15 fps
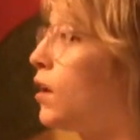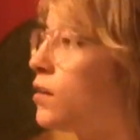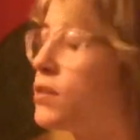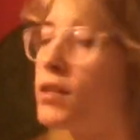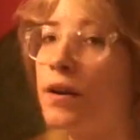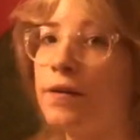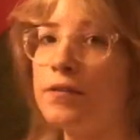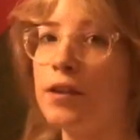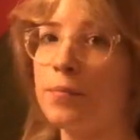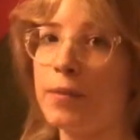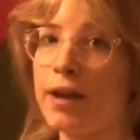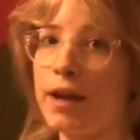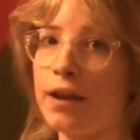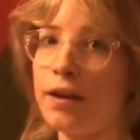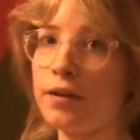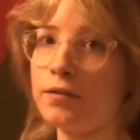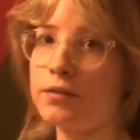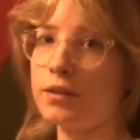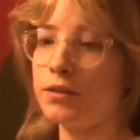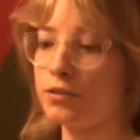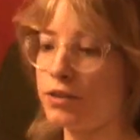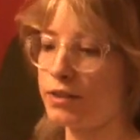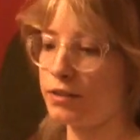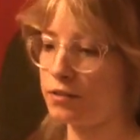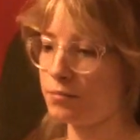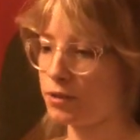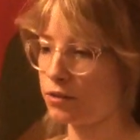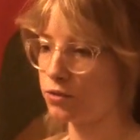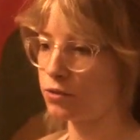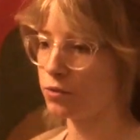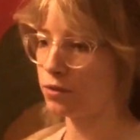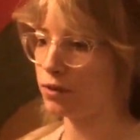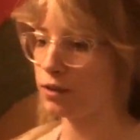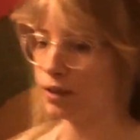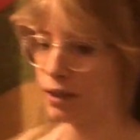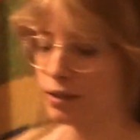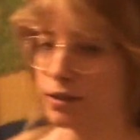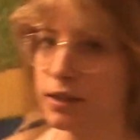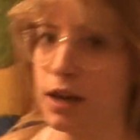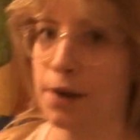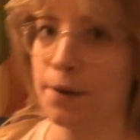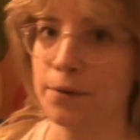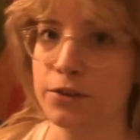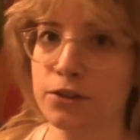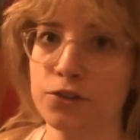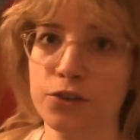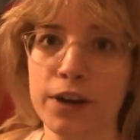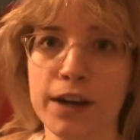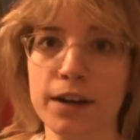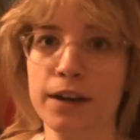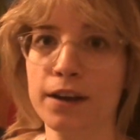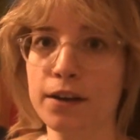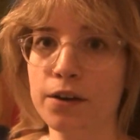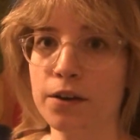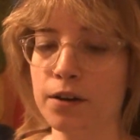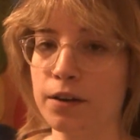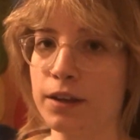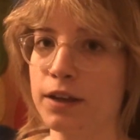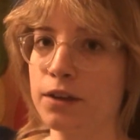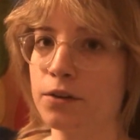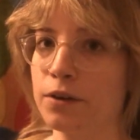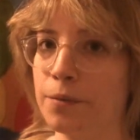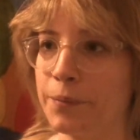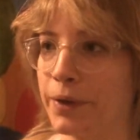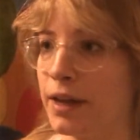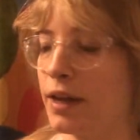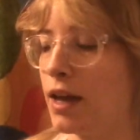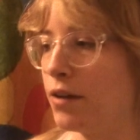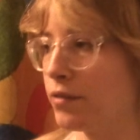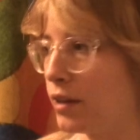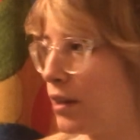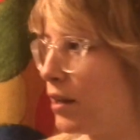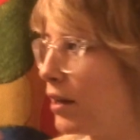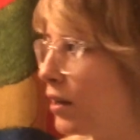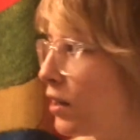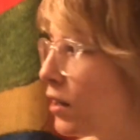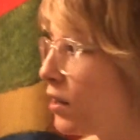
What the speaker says: This is how I've done my hair literally since middle school. Like, this is how I would straighten it, curl it, crimp it, everything.